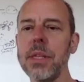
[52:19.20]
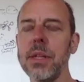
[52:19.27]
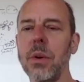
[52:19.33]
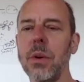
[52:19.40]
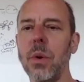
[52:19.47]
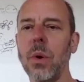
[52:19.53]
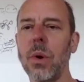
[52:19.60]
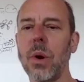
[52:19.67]

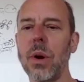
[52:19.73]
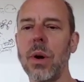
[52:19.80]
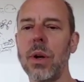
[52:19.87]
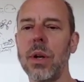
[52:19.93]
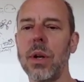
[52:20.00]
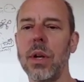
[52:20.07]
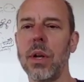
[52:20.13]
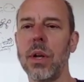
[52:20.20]

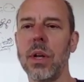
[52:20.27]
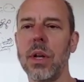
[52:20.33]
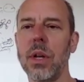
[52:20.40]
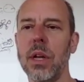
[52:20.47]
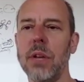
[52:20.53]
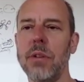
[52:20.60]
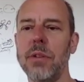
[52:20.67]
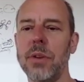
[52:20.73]
or
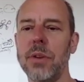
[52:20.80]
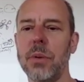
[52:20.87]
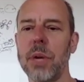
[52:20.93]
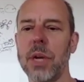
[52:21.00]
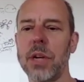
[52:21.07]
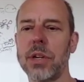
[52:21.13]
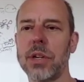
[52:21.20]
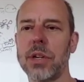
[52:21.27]
if you
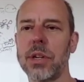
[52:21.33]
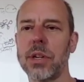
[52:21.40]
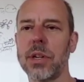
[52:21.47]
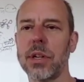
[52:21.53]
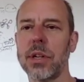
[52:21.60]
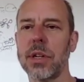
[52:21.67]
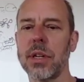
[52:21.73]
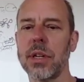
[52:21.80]
wish,
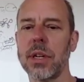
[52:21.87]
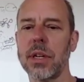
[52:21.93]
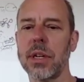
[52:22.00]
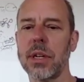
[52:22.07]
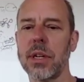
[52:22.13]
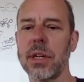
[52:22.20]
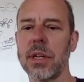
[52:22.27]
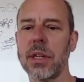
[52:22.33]

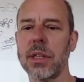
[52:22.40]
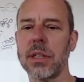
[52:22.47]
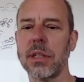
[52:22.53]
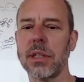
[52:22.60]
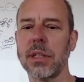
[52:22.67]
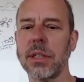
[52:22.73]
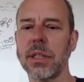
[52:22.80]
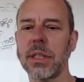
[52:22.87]
in
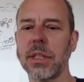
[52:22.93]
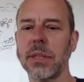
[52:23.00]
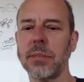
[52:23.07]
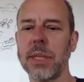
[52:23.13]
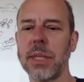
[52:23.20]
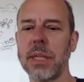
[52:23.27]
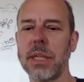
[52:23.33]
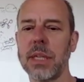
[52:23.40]
a
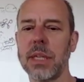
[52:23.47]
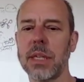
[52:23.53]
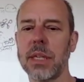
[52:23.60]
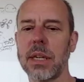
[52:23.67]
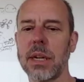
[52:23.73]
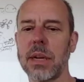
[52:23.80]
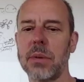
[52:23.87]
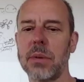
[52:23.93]
minute,
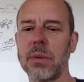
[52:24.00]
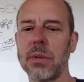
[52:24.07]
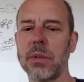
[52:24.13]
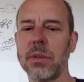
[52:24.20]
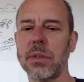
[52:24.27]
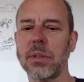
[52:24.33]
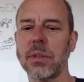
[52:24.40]
I will